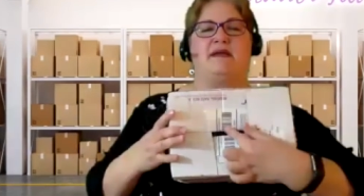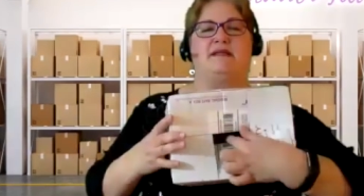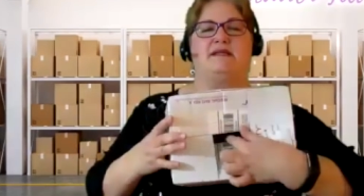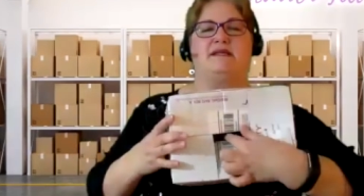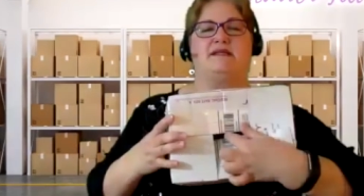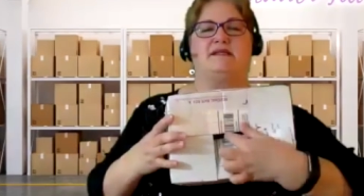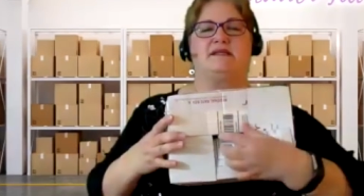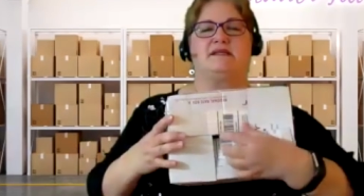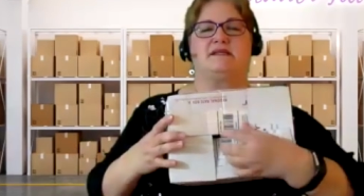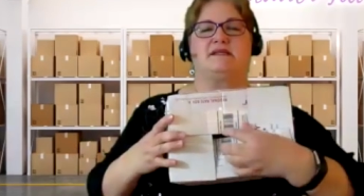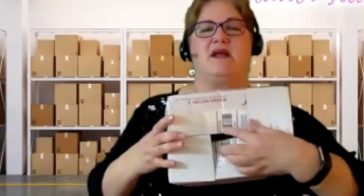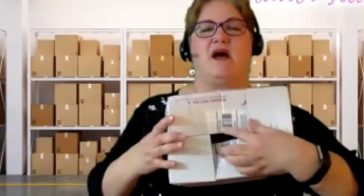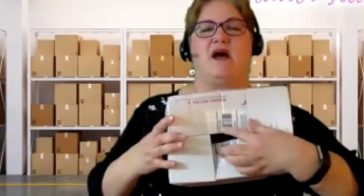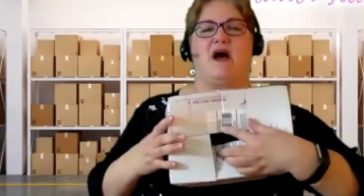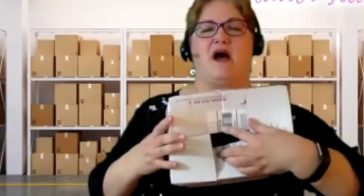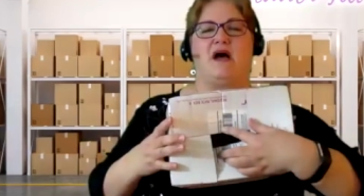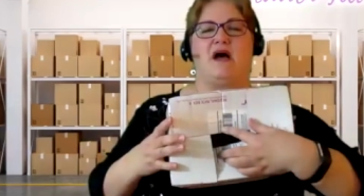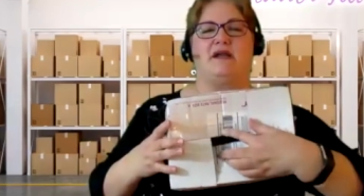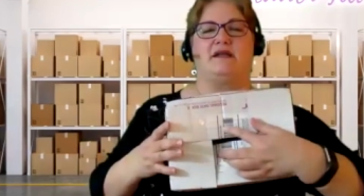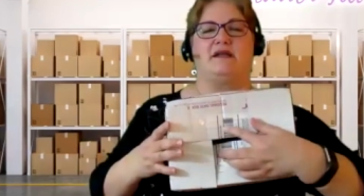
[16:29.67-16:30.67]
this is
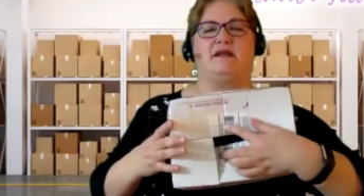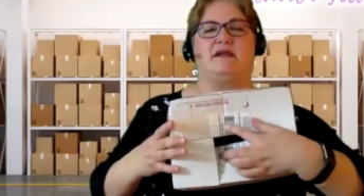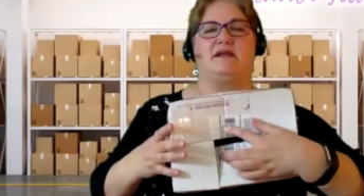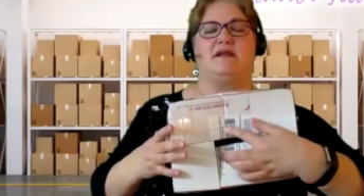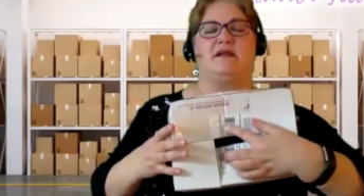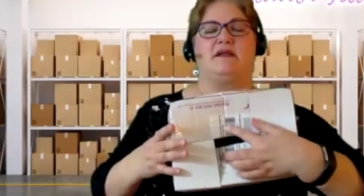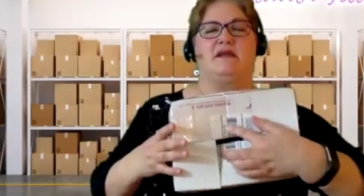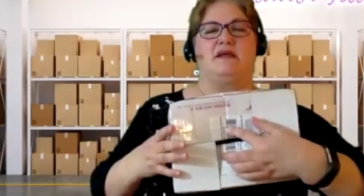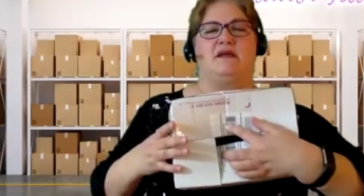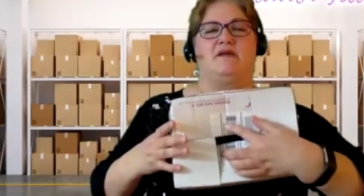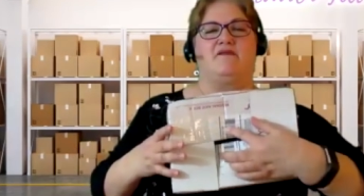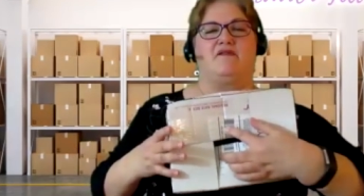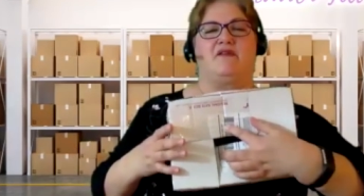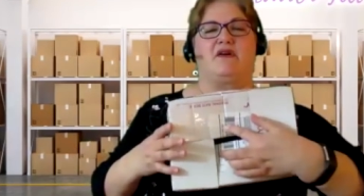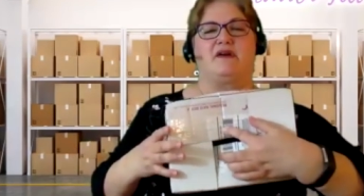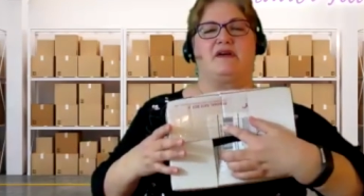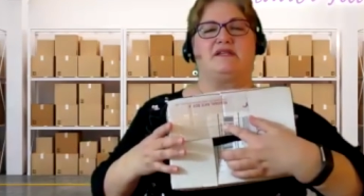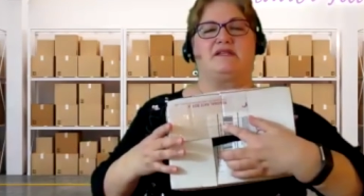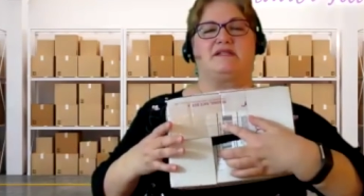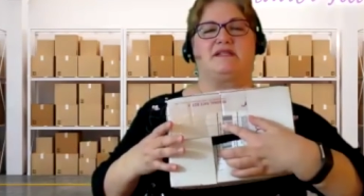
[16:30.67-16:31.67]
not
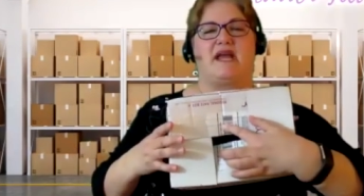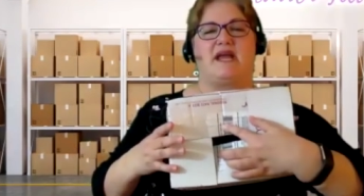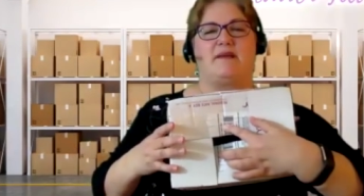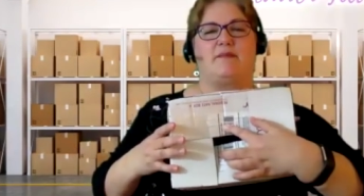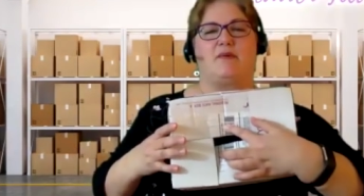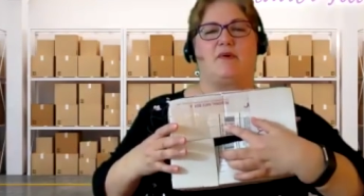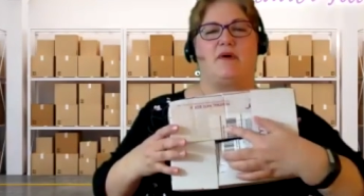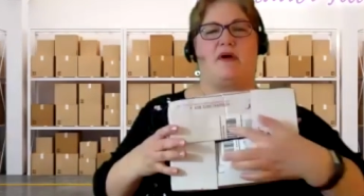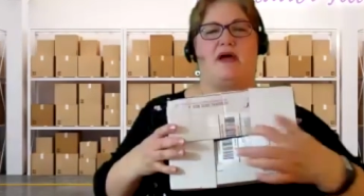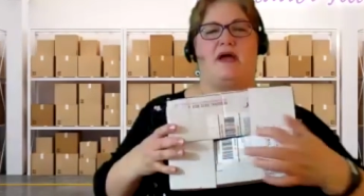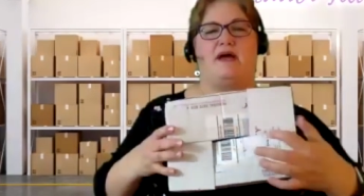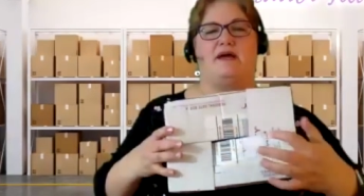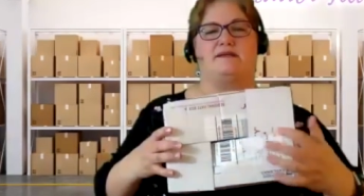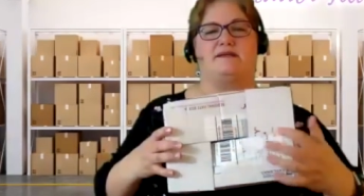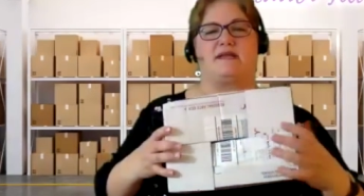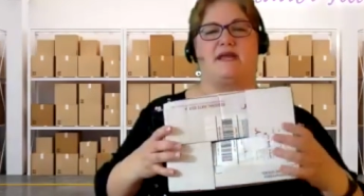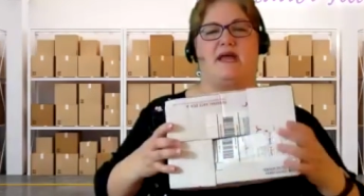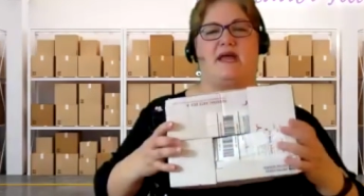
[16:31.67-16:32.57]
very stable as